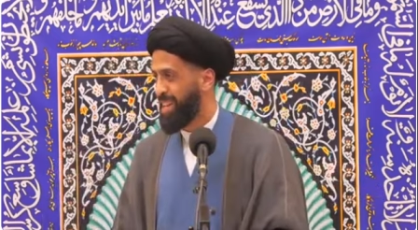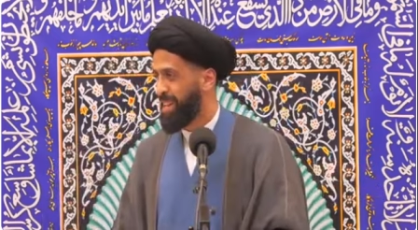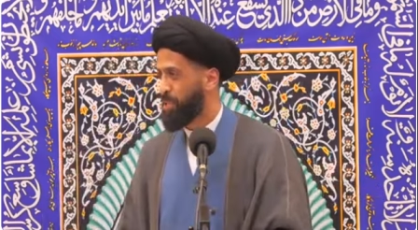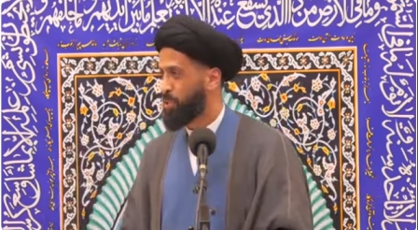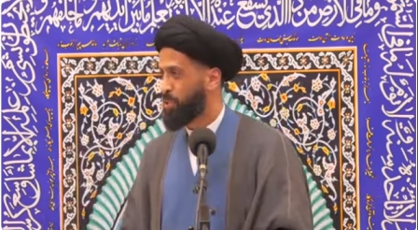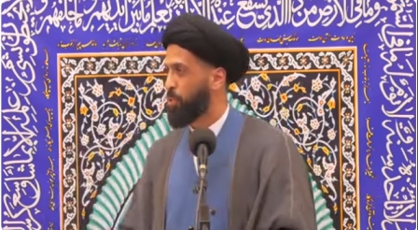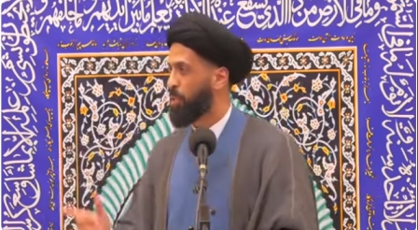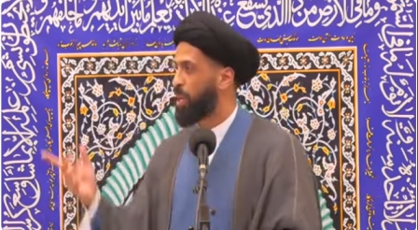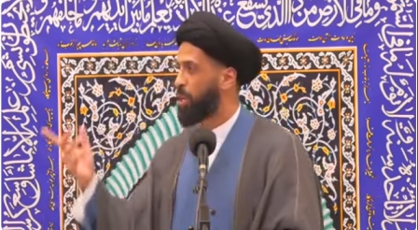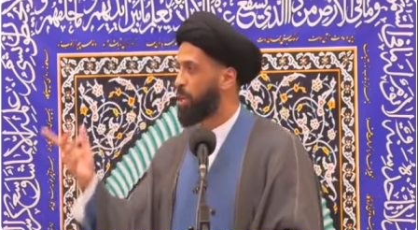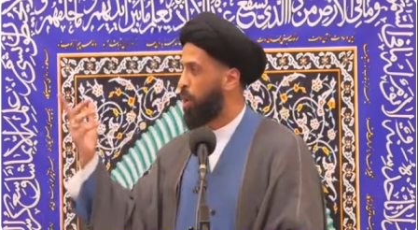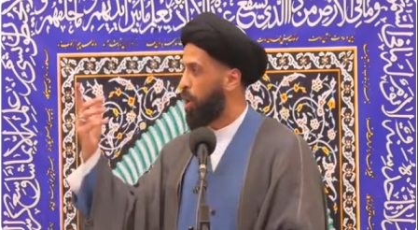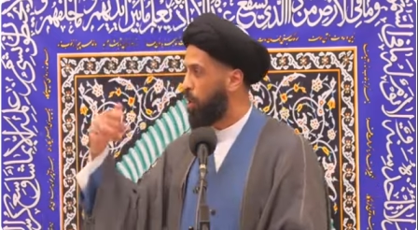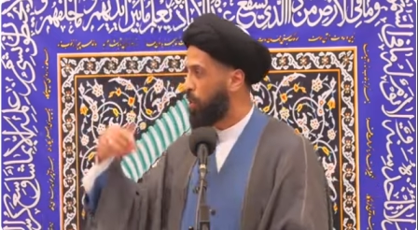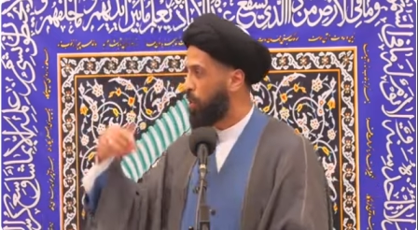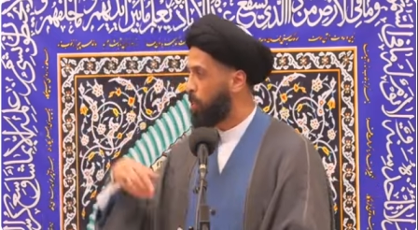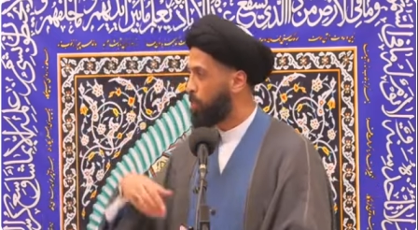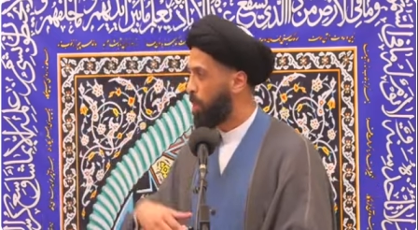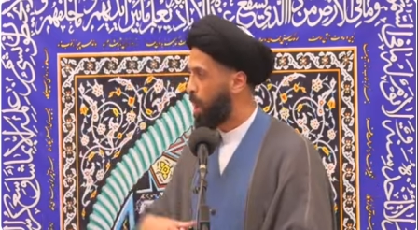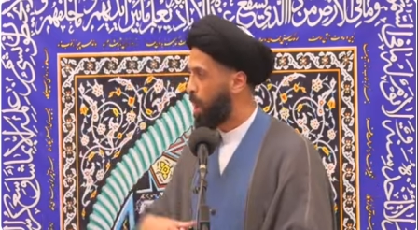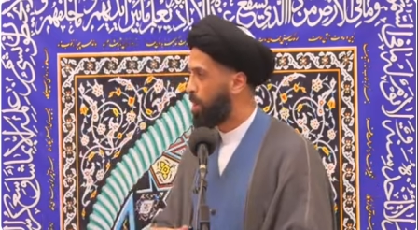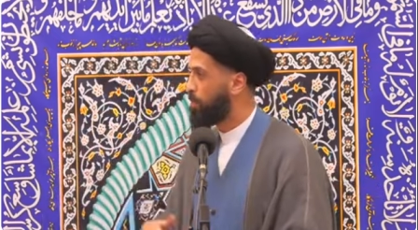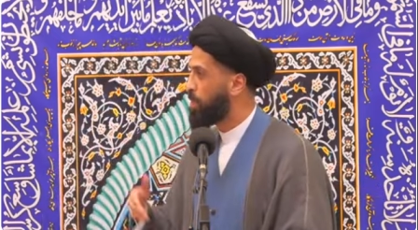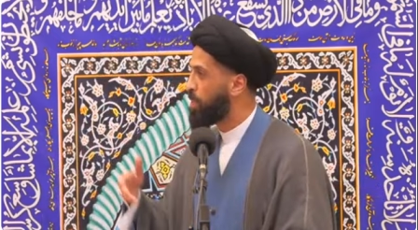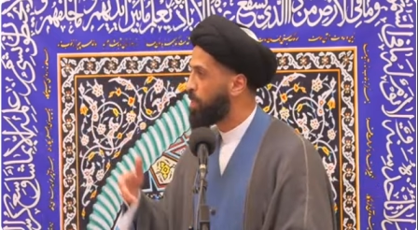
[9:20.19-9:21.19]
So they call the
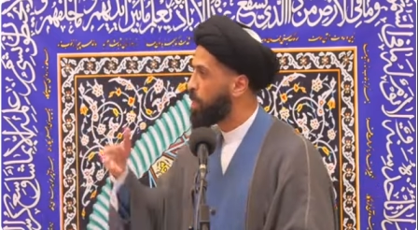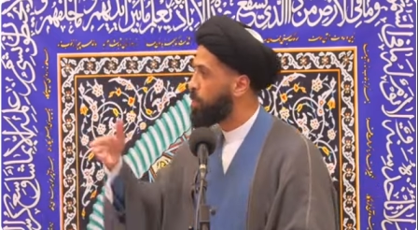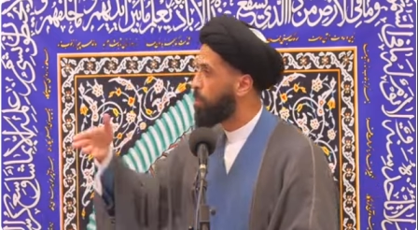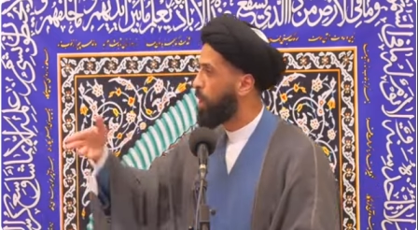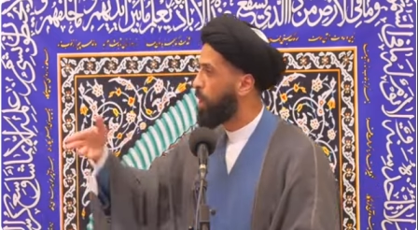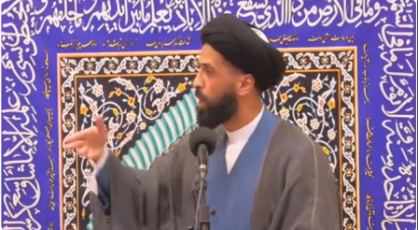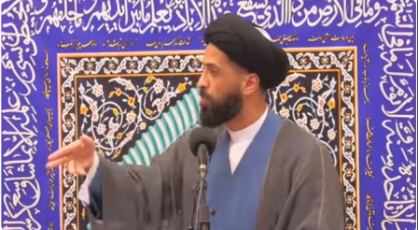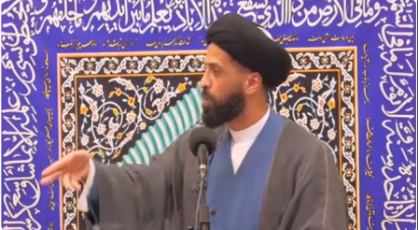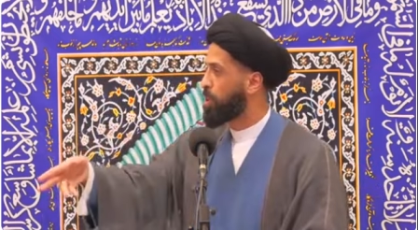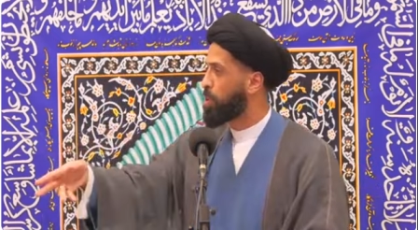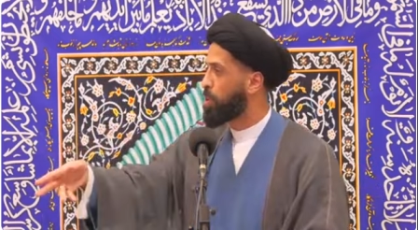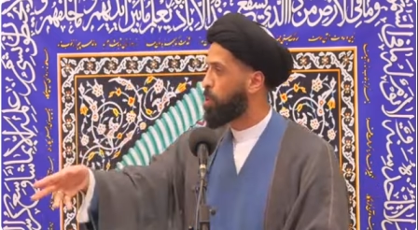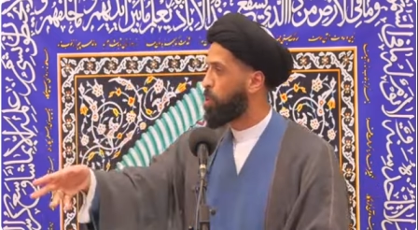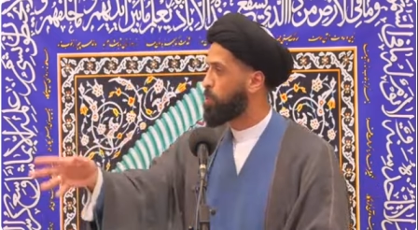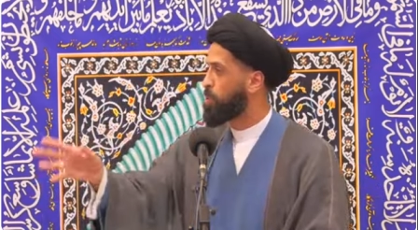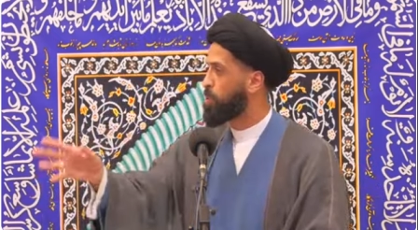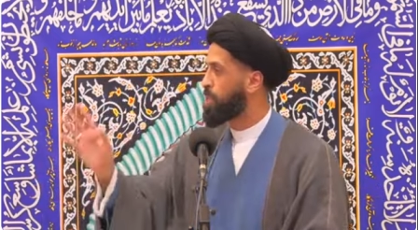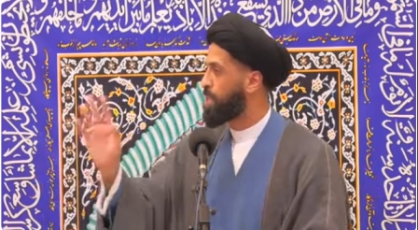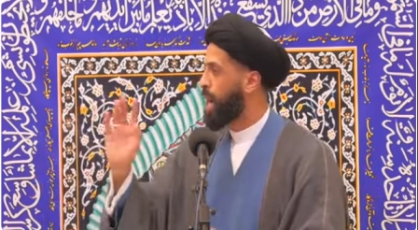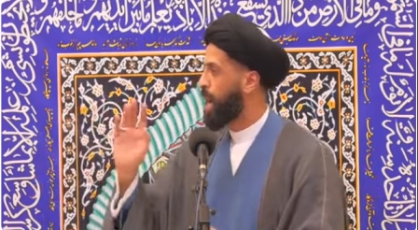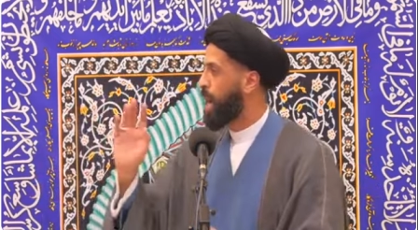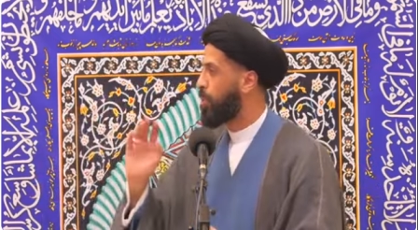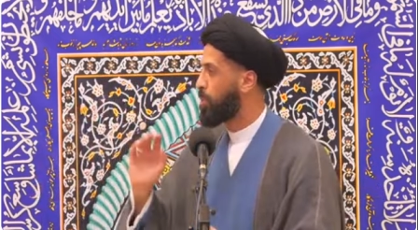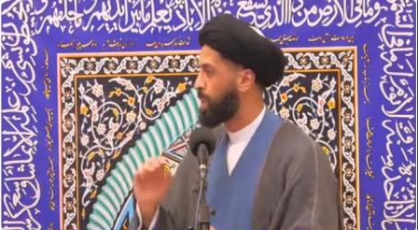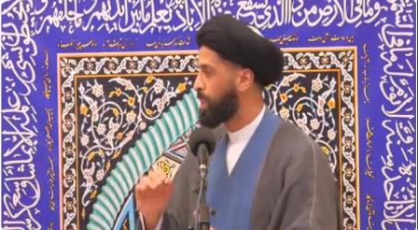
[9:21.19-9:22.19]
Prophet. The Prophet goes
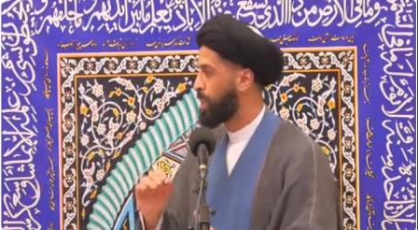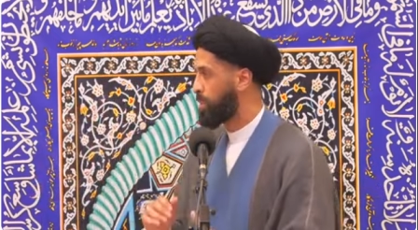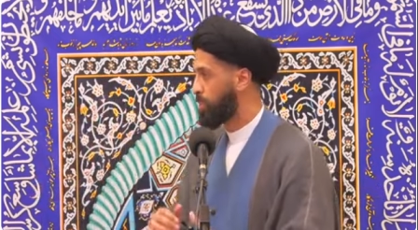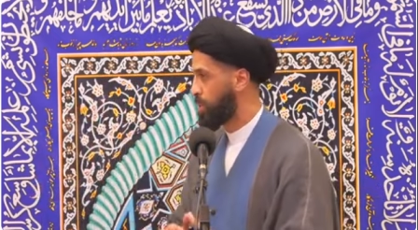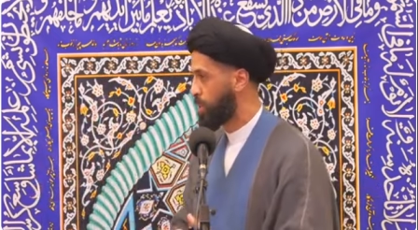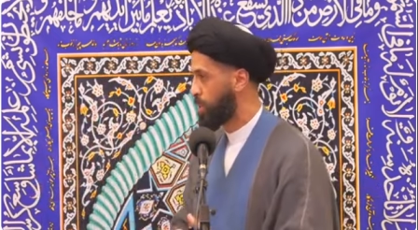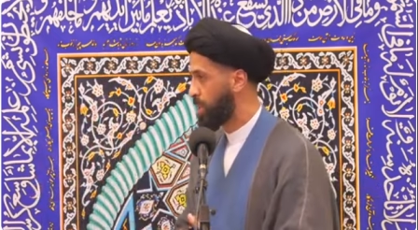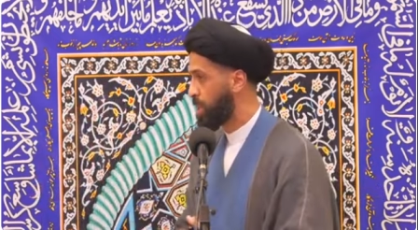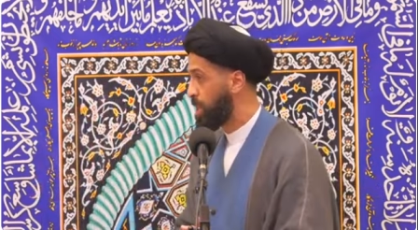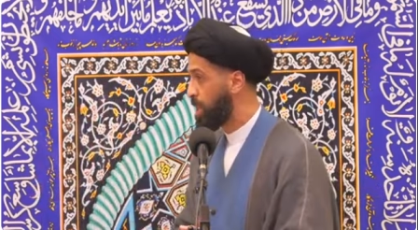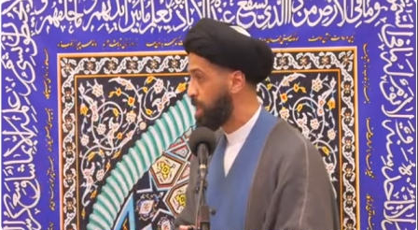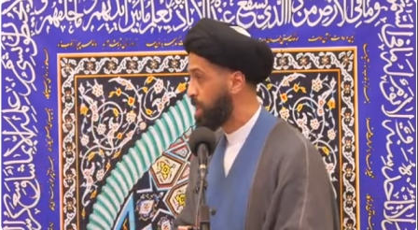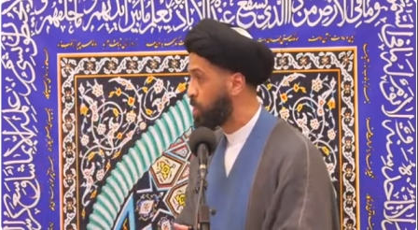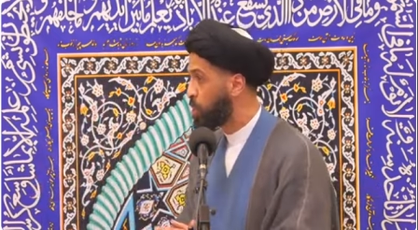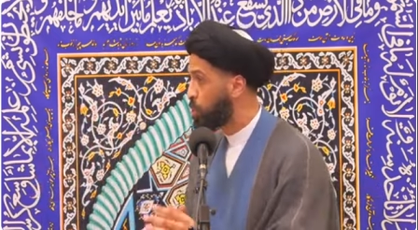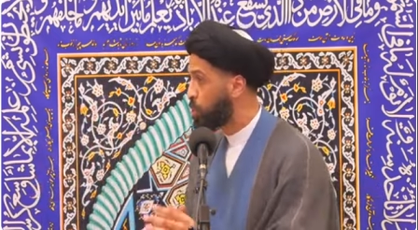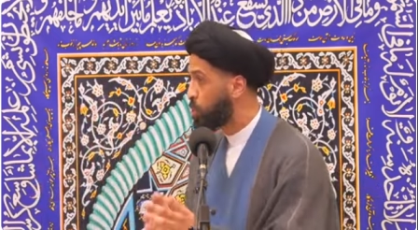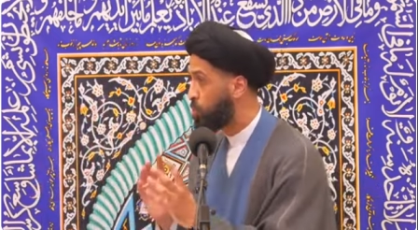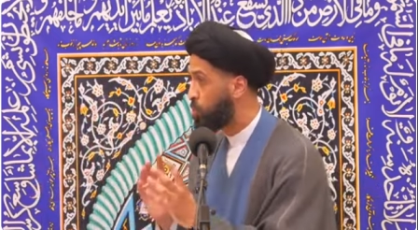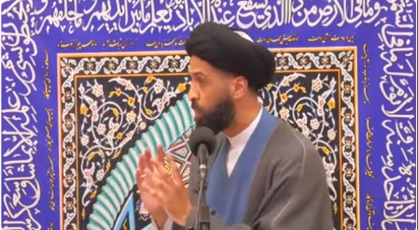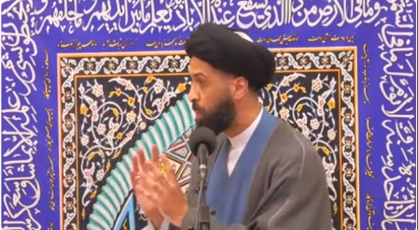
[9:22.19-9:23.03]
down into the ditch.